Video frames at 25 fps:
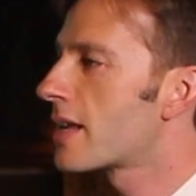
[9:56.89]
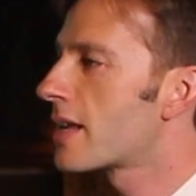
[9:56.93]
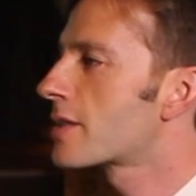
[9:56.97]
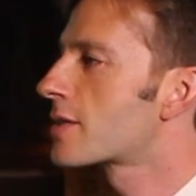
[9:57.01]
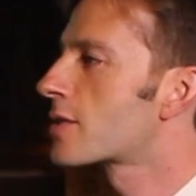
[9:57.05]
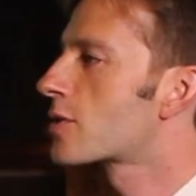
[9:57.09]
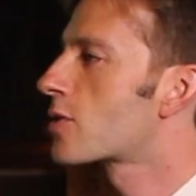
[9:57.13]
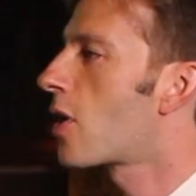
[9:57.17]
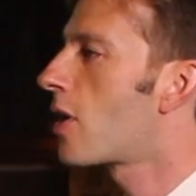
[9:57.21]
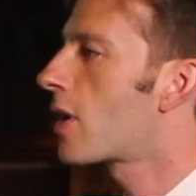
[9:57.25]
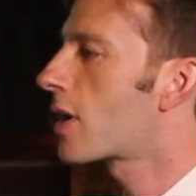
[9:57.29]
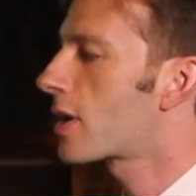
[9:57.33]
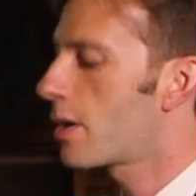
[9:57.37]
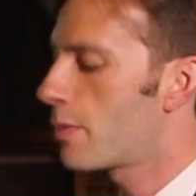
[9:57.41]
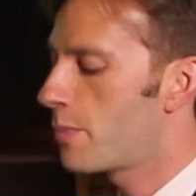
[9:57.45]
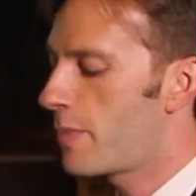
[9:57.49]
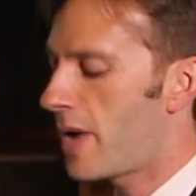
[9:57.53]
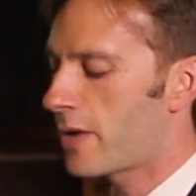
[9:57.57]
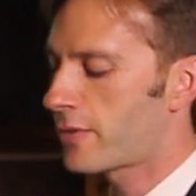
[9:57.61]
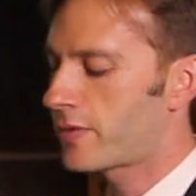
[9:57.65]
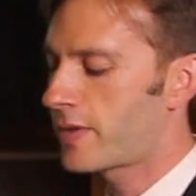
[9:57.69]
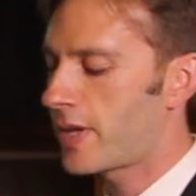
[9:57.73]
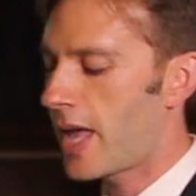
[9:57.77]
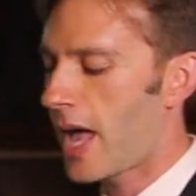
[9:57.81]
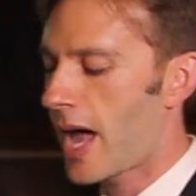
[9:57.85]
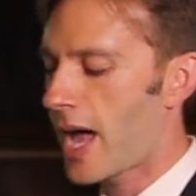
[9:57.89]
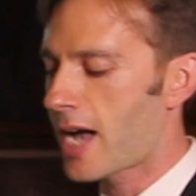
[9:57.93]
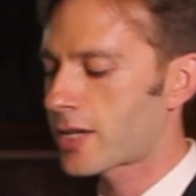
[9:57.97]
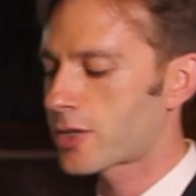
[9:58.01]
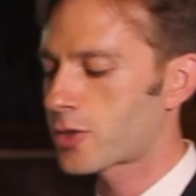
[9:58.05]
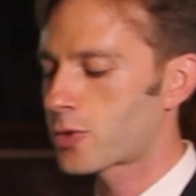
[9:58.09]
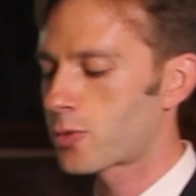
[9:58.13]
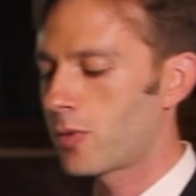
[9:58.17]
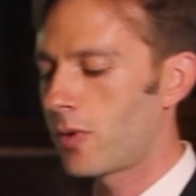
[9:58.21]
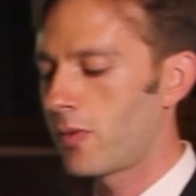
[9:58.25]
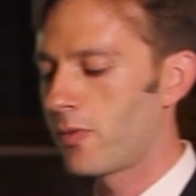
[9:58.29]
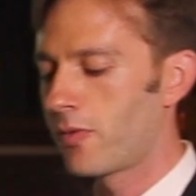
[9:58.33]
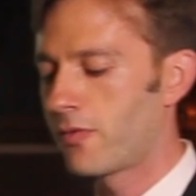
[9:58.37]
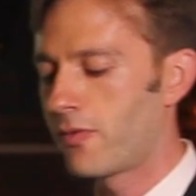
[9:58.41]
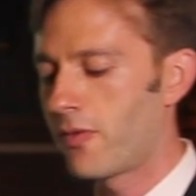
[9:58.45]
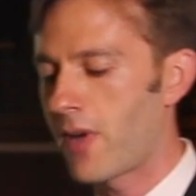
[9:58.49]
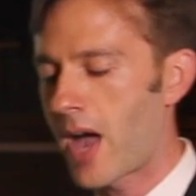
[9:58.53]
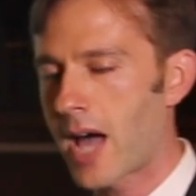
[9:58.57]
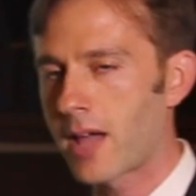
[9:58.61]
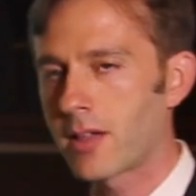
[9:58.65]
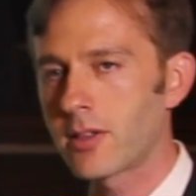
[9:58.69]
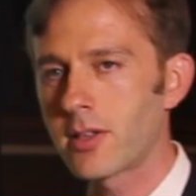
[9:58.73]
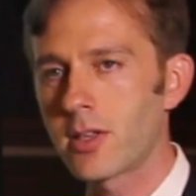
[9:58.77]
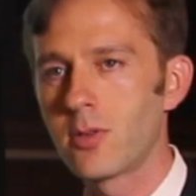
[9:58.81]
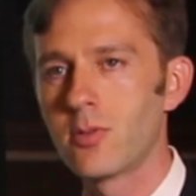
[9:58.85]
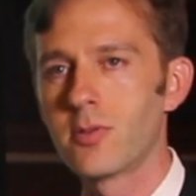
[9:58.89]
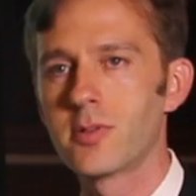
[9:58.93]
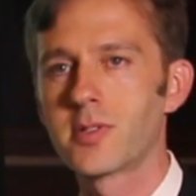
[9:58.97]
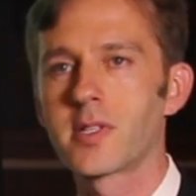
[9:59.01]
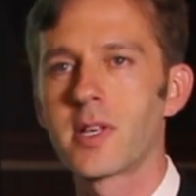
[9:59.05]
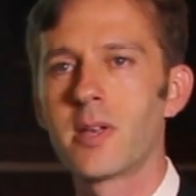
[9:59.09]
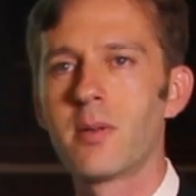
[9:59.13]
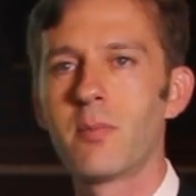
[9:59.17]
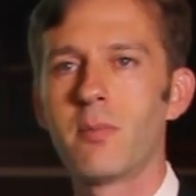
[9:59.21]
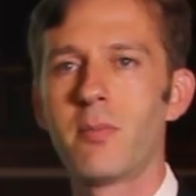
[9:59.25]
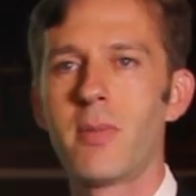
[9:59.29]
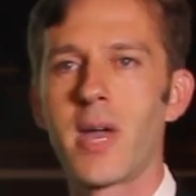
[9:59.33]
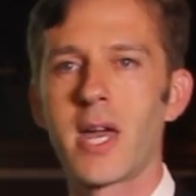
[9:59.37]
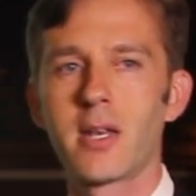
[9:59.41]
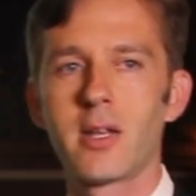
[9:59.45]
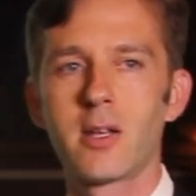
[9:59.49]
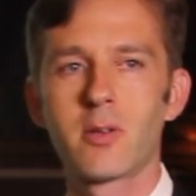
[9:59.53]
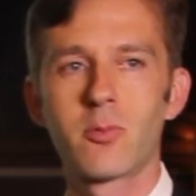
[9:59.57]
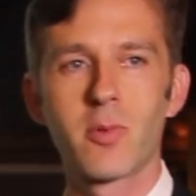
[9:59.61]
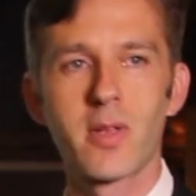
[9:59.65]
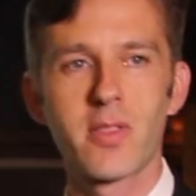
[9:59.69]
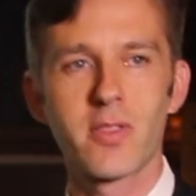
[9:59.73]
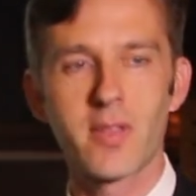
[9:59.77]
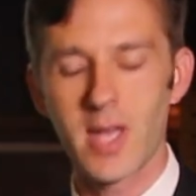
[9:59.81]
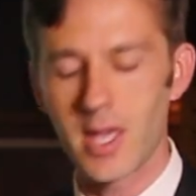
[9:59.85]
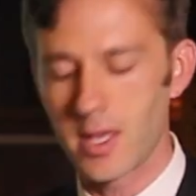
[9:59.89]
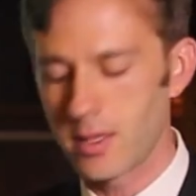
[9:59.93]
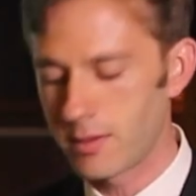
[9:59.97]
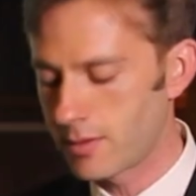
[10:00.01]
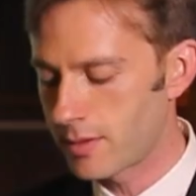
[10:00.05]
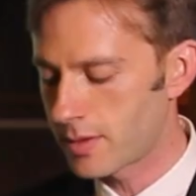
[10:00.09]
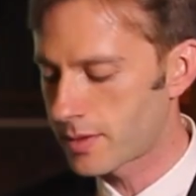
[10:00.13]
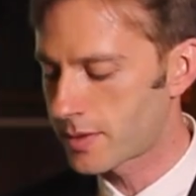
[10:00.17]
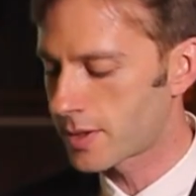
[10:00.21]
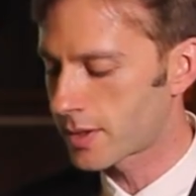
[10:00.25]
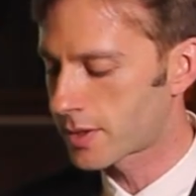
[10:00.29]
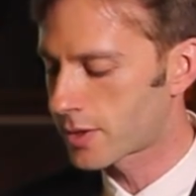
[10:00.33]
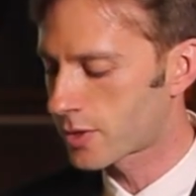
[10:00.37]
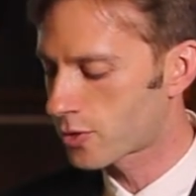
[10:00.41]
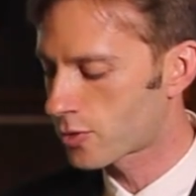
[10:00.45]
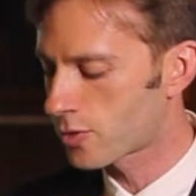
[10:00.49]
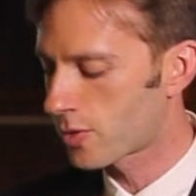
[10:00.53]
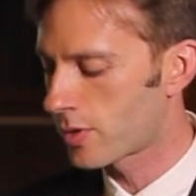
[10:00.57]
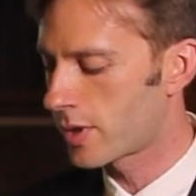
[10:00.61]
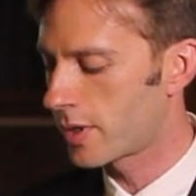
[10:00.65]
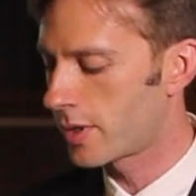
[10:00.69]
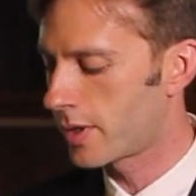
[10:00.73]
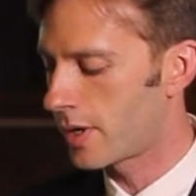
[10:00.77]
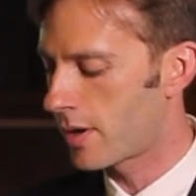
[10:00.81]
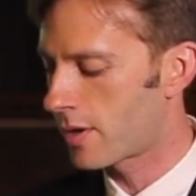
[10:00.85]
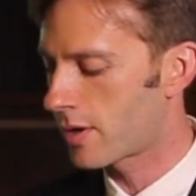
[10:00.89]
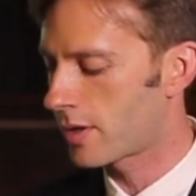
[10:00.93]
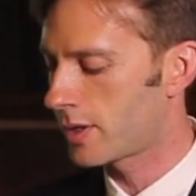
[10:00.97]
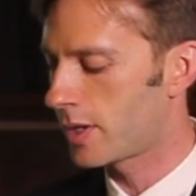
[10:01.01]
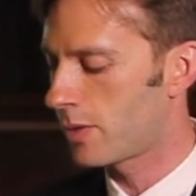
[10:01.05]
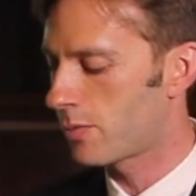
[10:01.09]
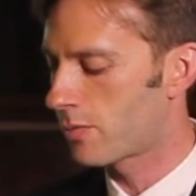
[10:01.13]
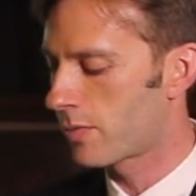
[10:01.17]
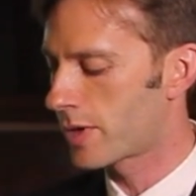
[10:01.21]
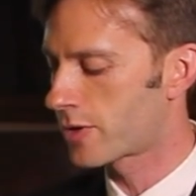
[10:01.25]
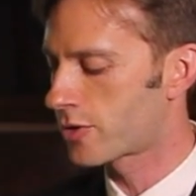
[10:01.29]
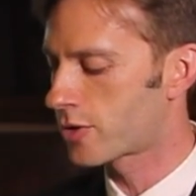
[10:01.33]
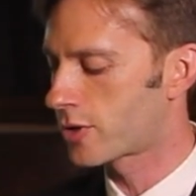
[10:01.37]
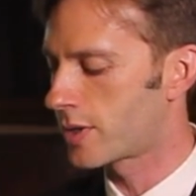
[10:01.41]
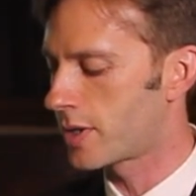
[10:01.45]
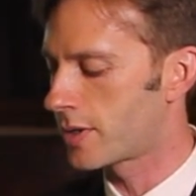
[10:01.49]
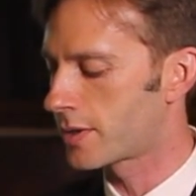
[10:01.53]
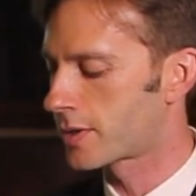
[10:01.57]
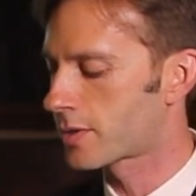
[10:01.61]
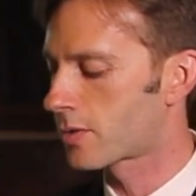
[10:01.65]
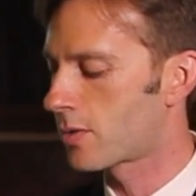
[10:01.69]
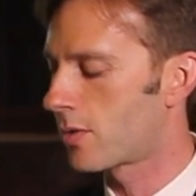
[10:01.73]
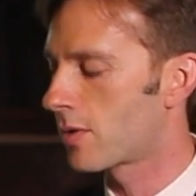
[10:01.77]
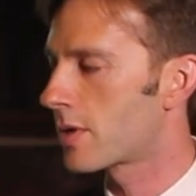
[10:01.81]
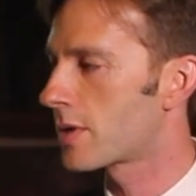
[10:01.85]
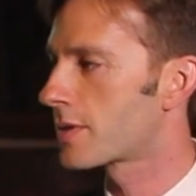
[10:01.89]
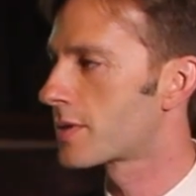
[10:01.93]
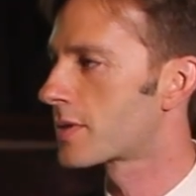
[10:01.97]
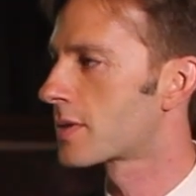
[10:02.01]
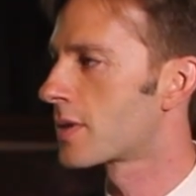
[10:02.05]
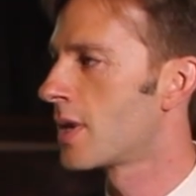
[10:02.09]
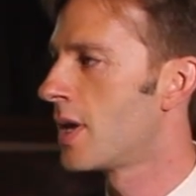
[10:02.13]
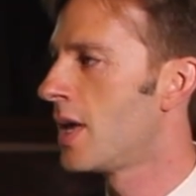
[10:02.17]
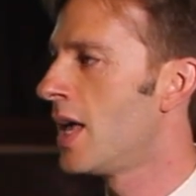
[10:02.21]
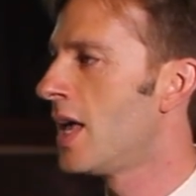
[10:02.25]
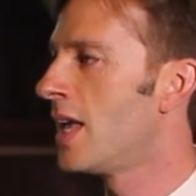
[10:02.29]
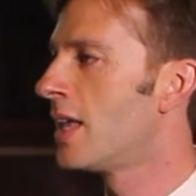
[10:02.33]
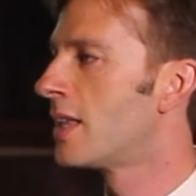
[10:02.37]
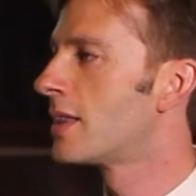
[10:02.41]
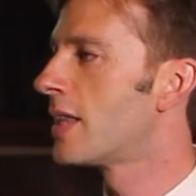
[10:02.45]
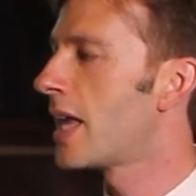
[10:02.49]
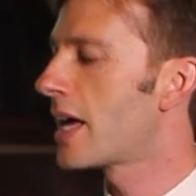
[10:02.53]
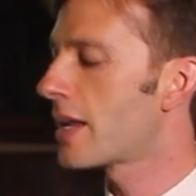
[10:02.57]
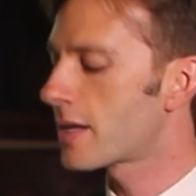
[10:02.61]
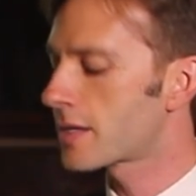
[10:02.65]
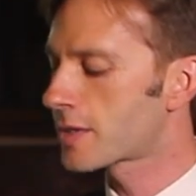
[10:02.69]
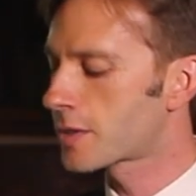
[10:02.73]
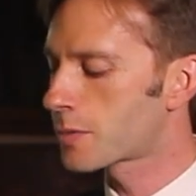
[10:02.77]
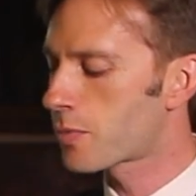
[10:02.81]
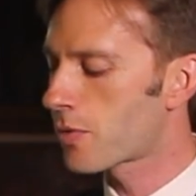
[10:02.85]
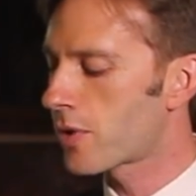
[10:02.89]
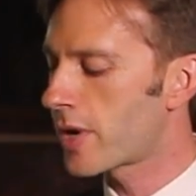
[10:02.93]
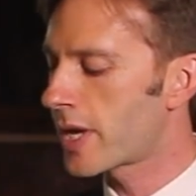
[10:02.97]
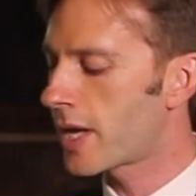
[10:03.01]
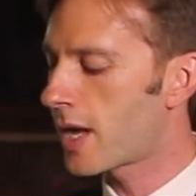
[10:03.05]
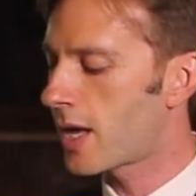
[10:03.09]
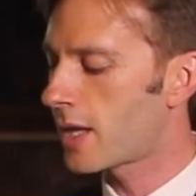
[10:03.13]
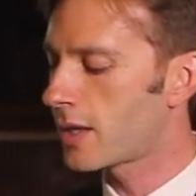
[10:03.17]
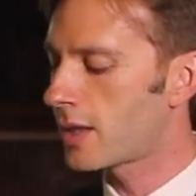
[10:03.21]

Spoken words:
Let us talk about the actual values embedded within this extraordinarily rich discourse. Let us